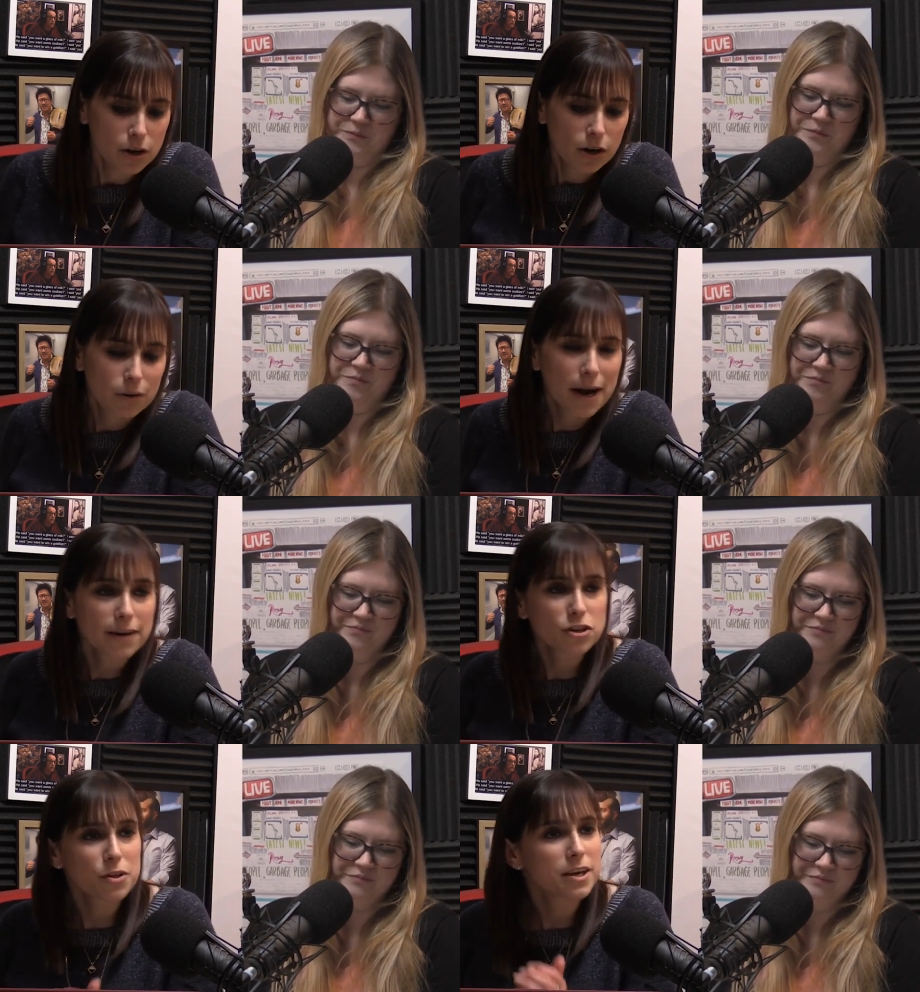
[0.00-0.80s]
Speaker 1: we're
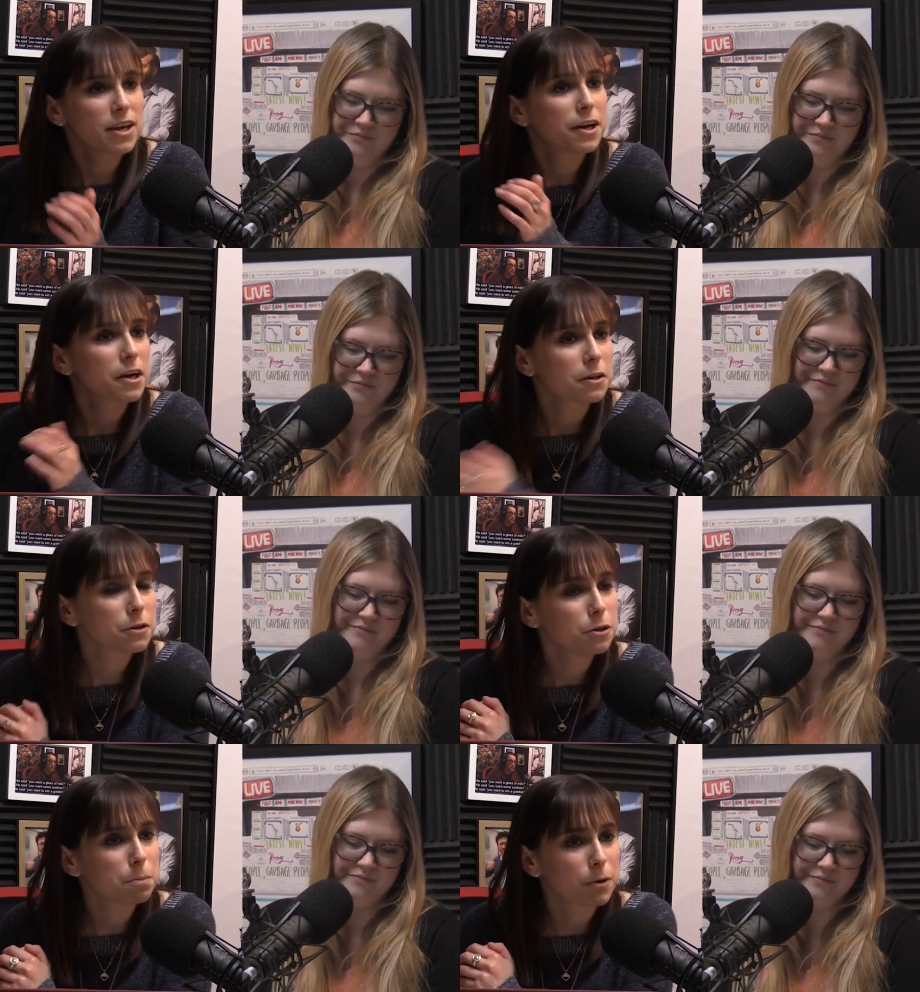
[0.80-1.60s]
actually gonna
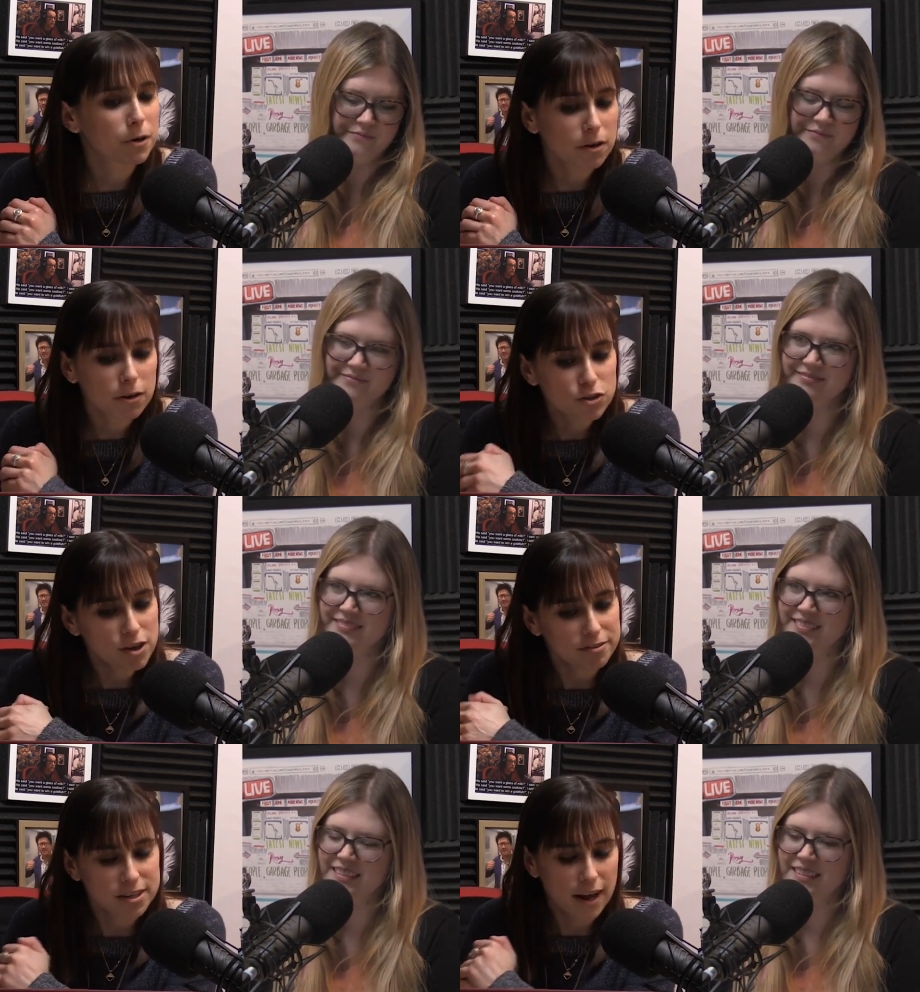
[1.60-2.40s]
loop good old
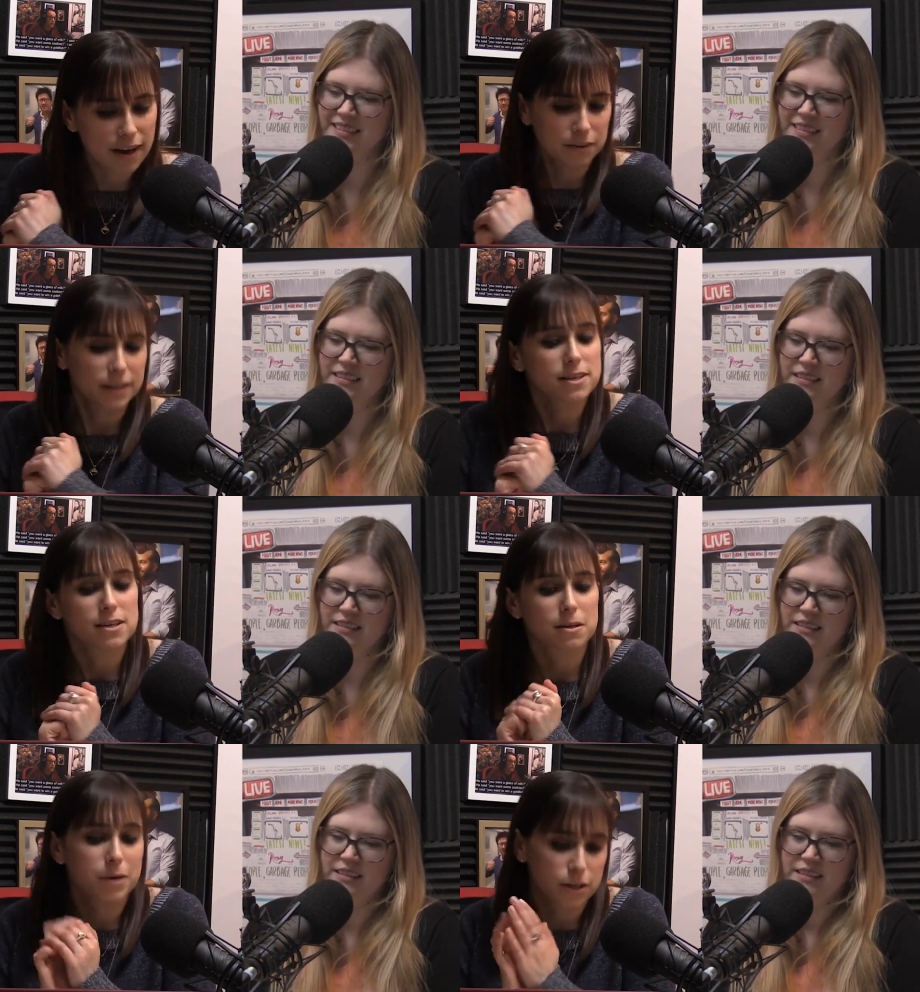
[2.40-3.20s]
Jeff Sneider into
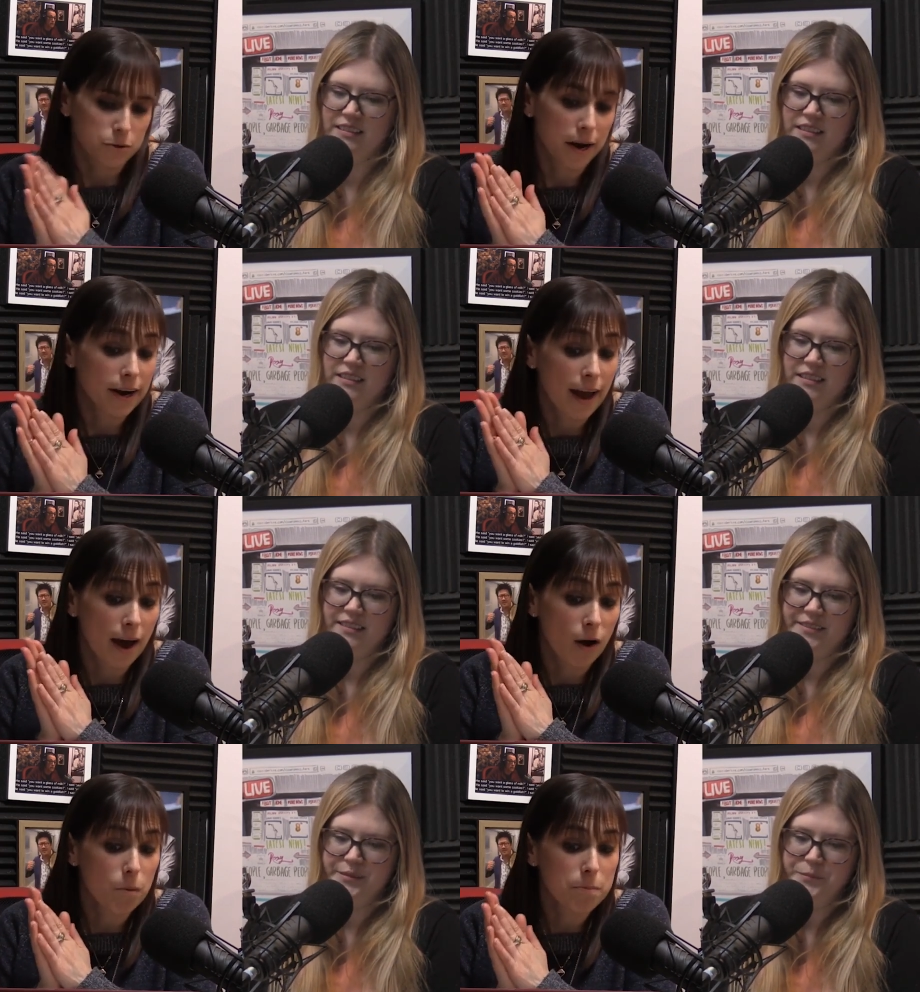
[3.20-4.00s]
the mix right
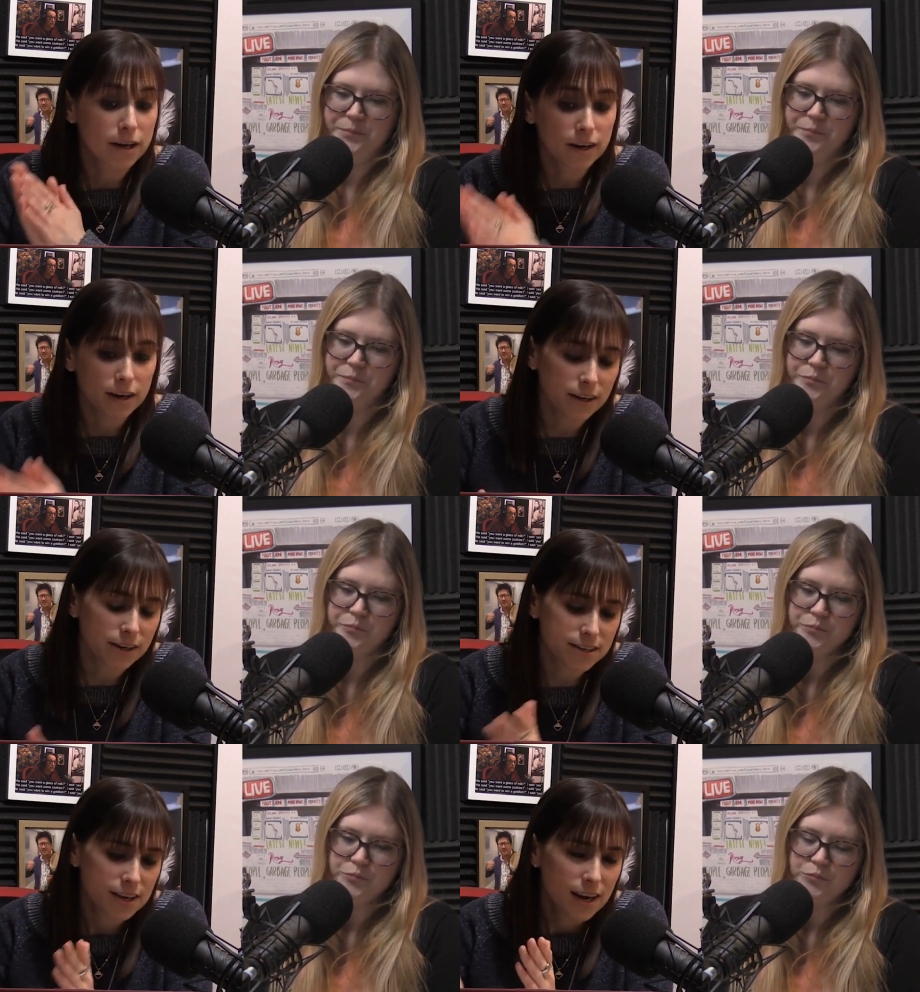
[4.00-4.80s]
now
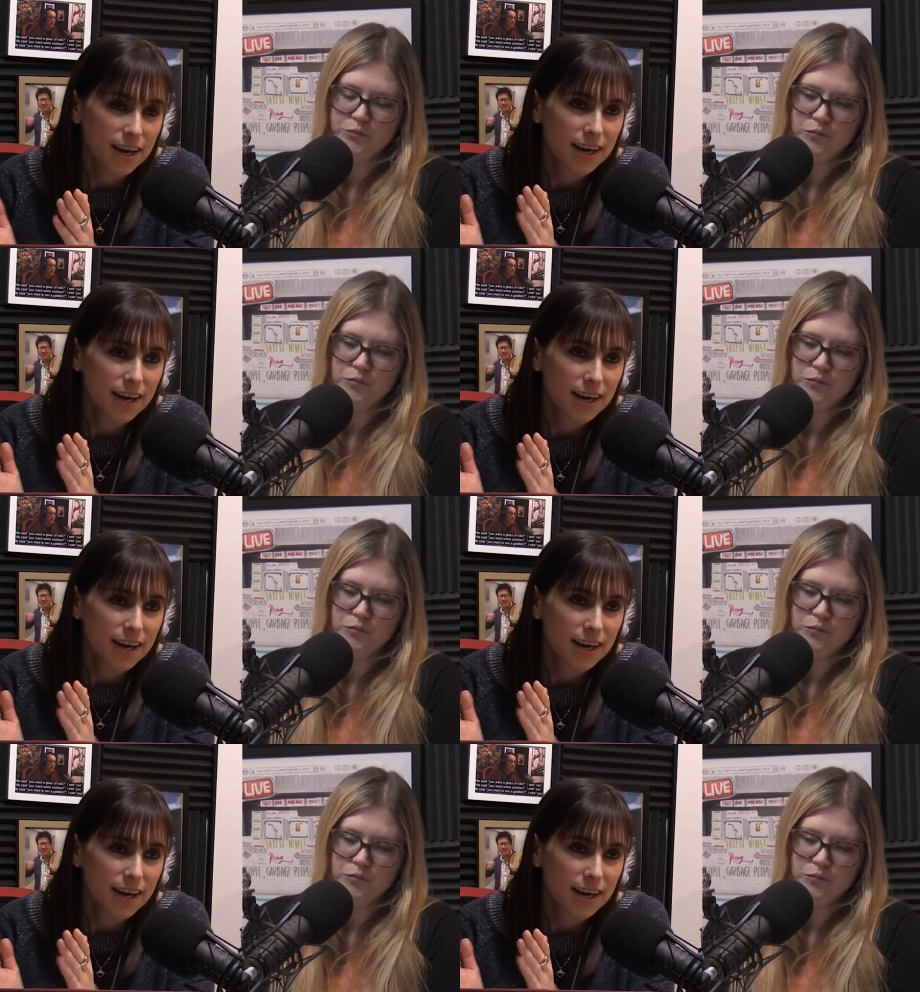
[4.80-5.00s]
because